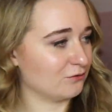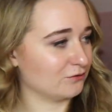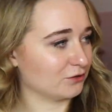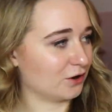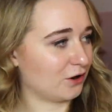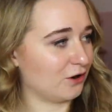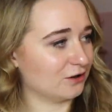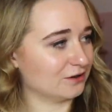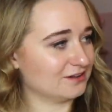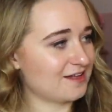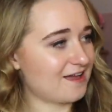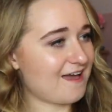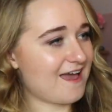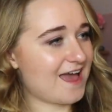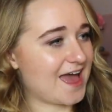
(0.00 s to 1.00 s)
overall.
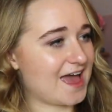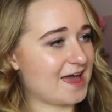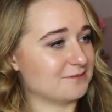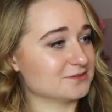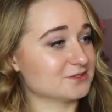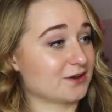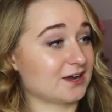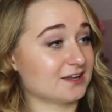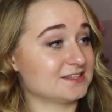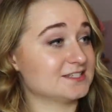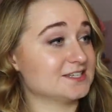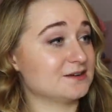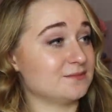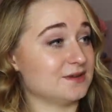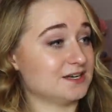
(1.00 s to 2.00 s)
Um, so I got
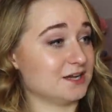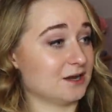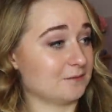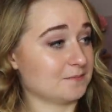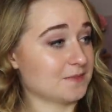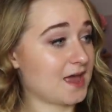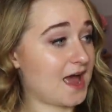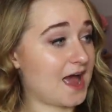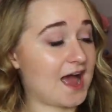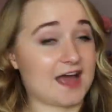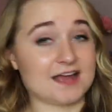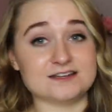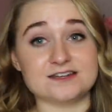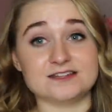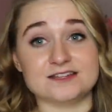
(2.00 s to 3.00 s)
this in a medium
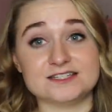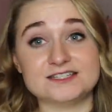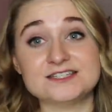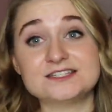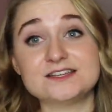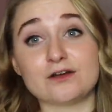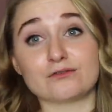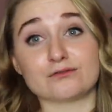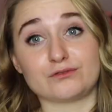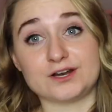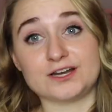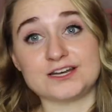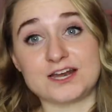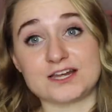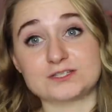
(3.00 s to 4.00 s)
and this is a
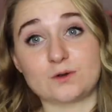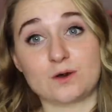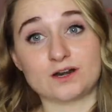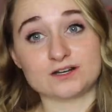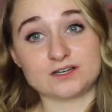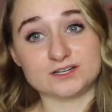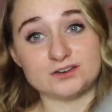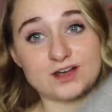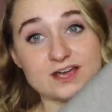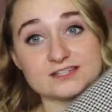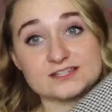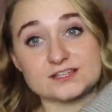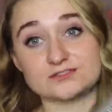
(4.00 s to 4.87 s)
really nice quality dress.